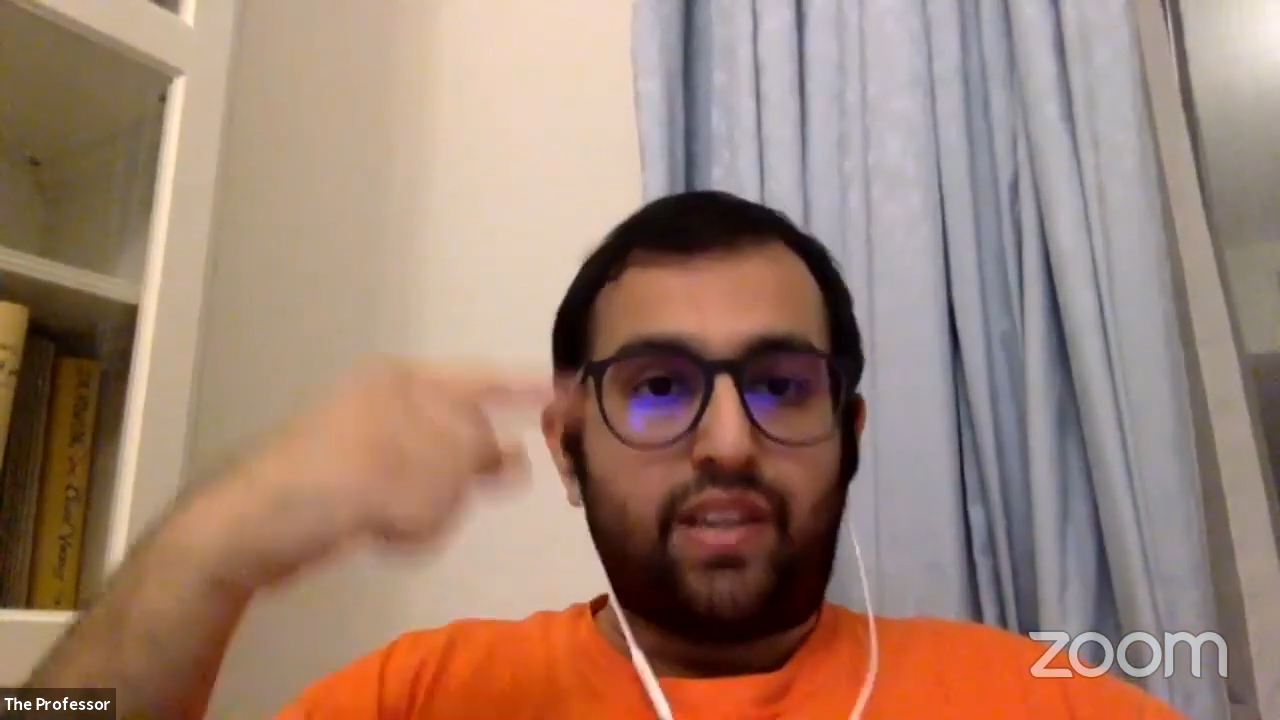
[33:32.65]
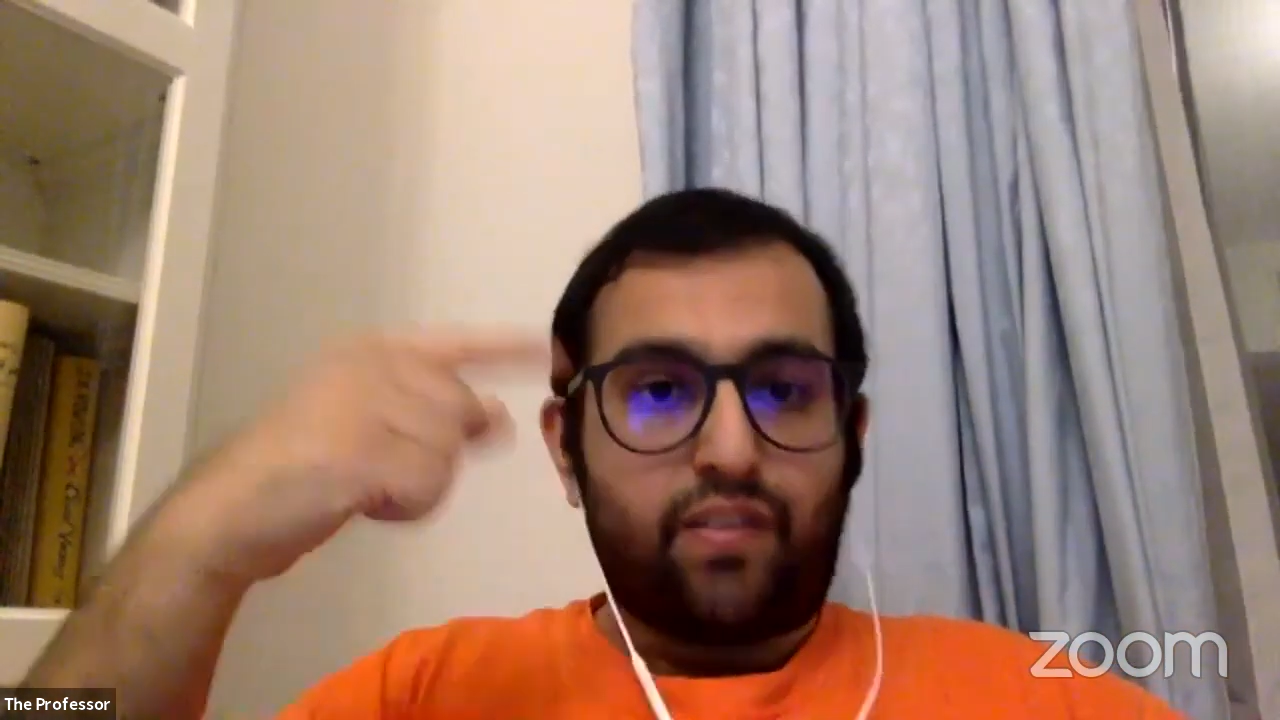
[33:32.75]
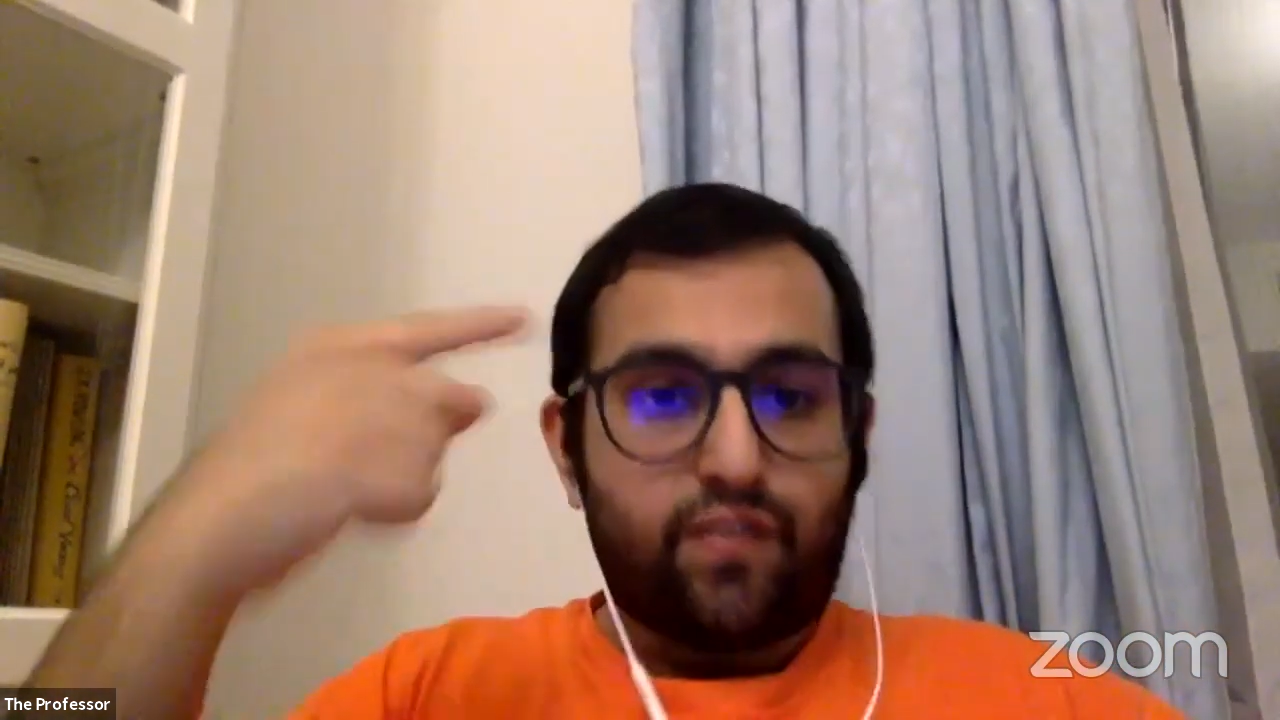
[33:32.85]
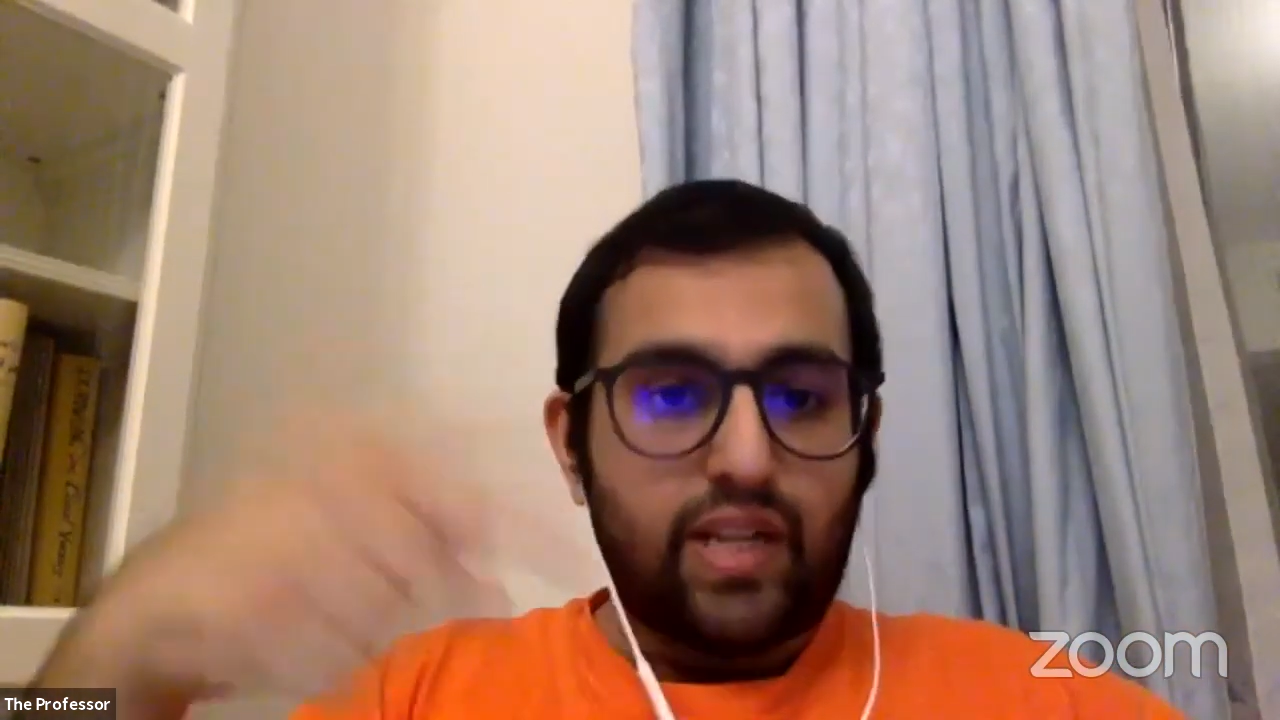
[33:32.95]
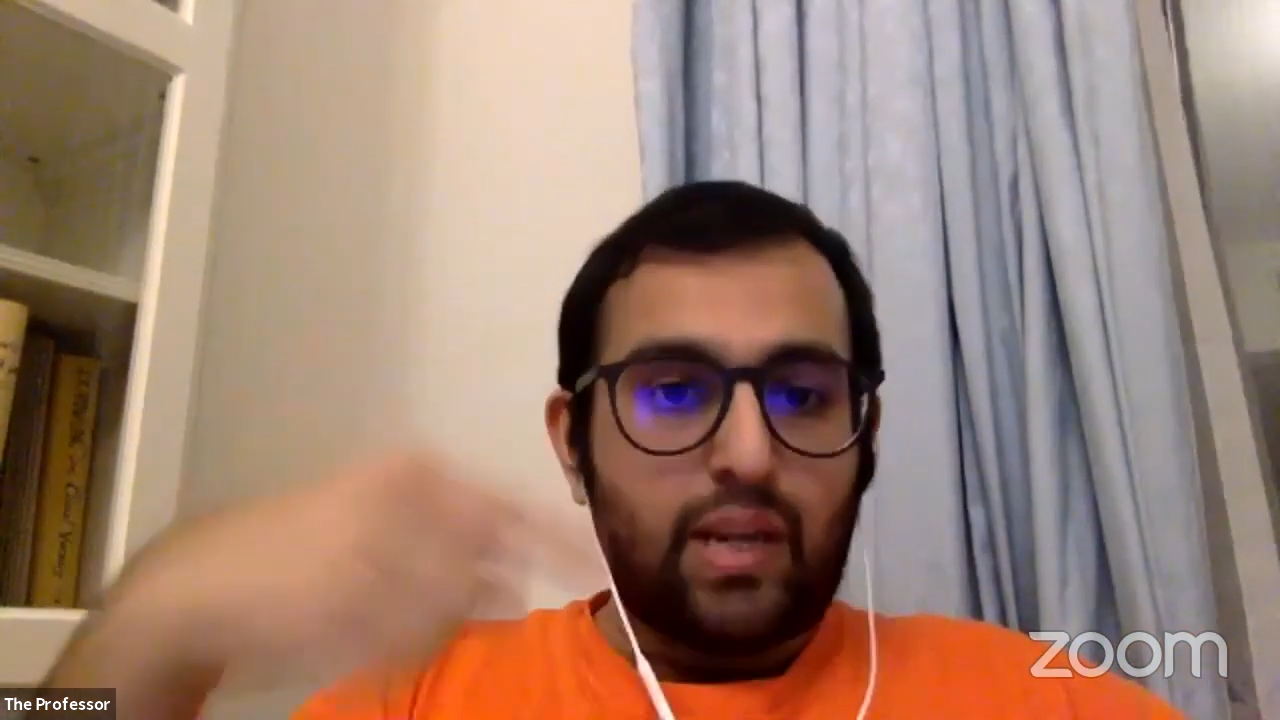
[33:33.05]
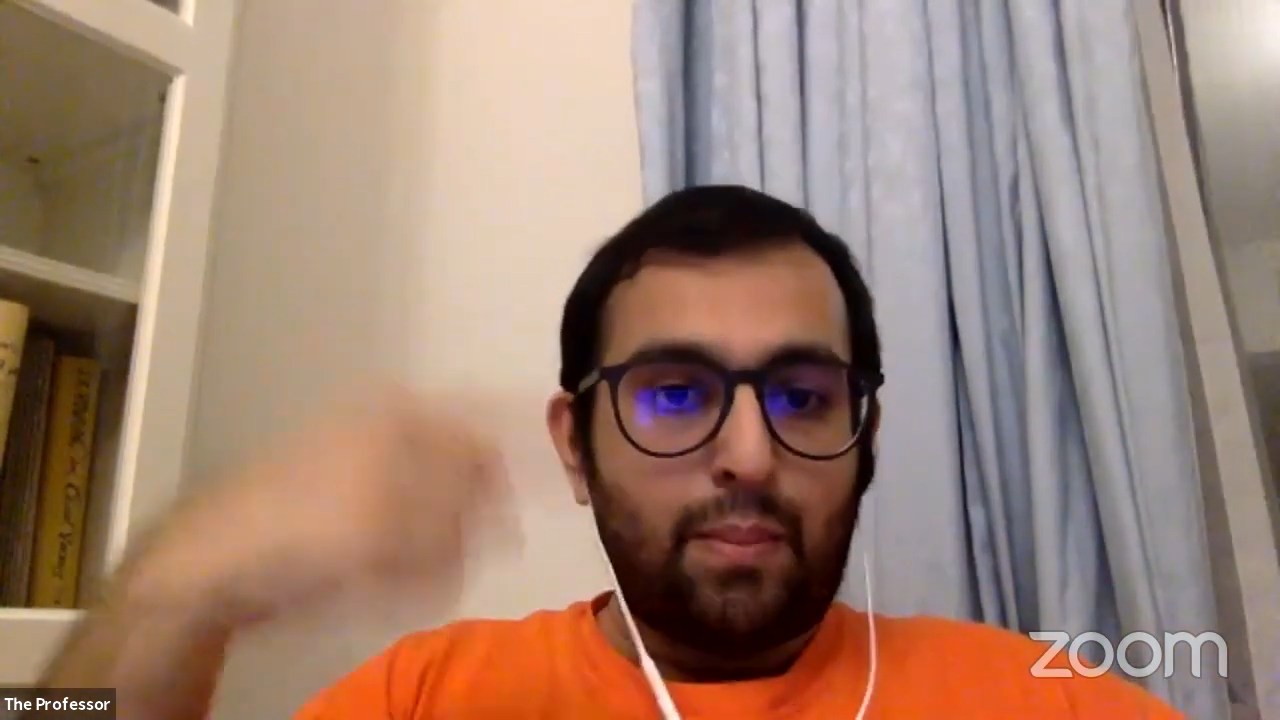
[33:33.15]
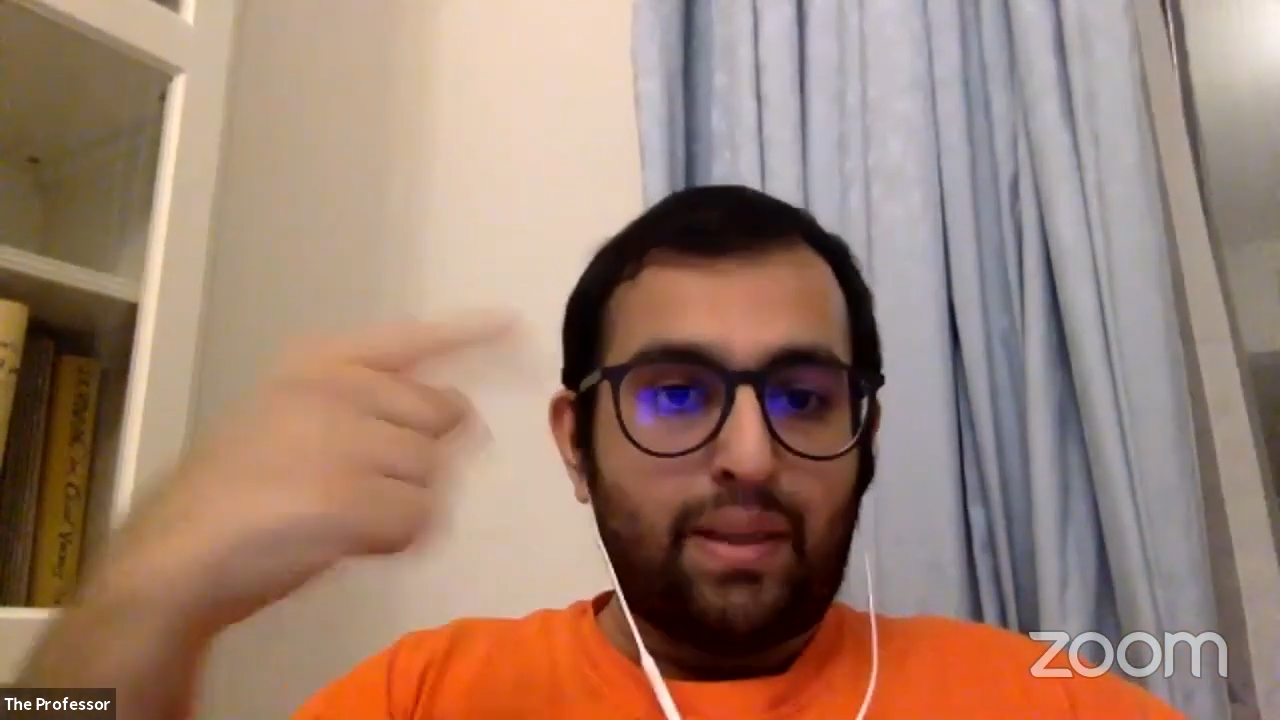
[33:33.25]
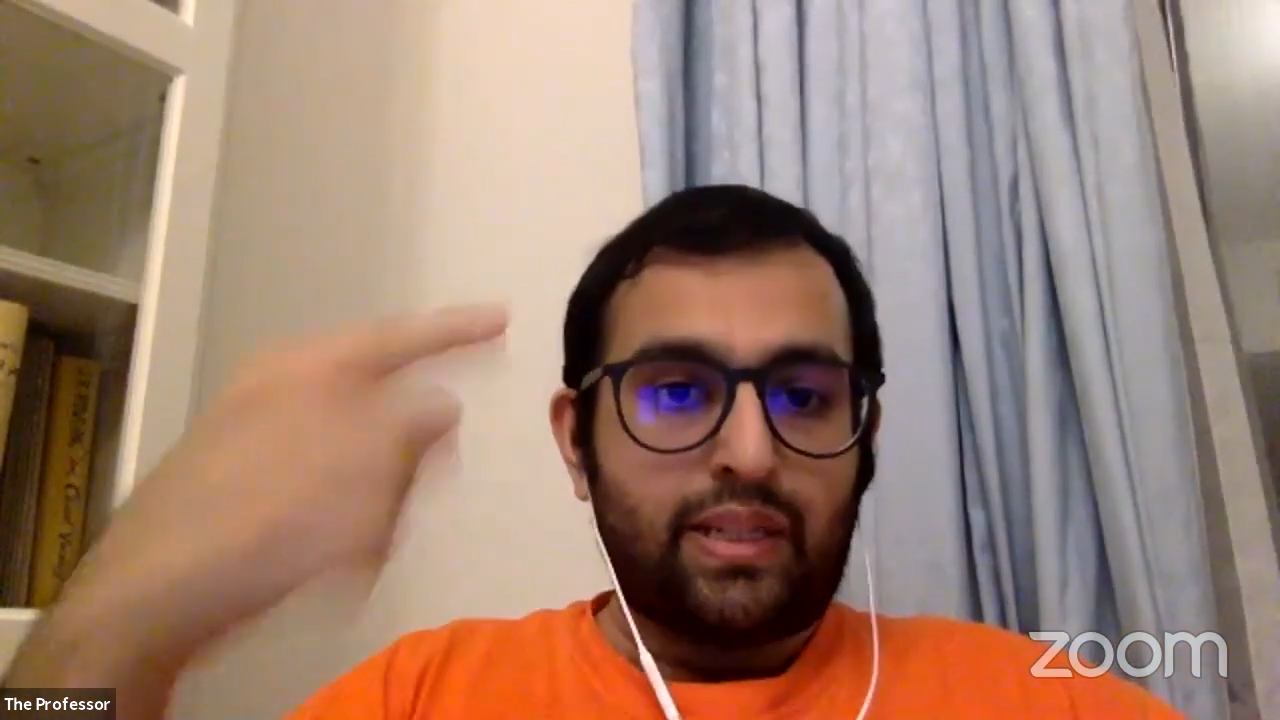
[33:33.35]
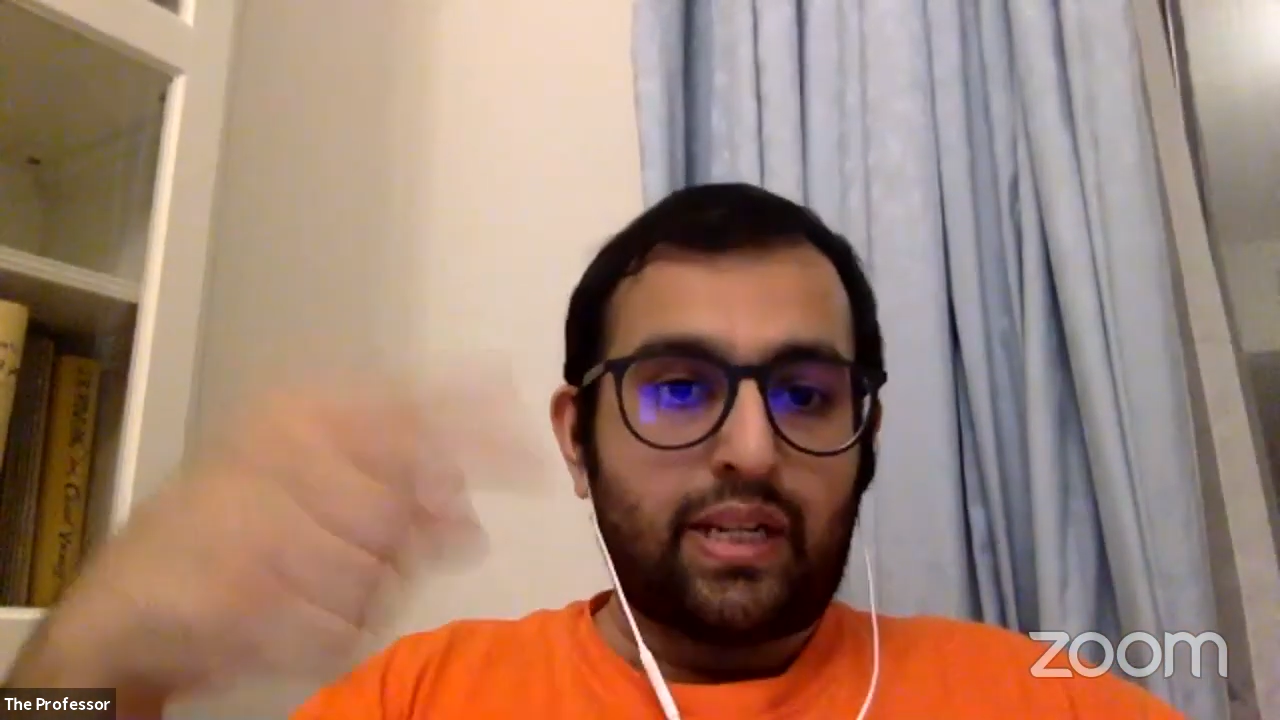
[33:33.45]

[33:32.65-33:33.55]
fundamental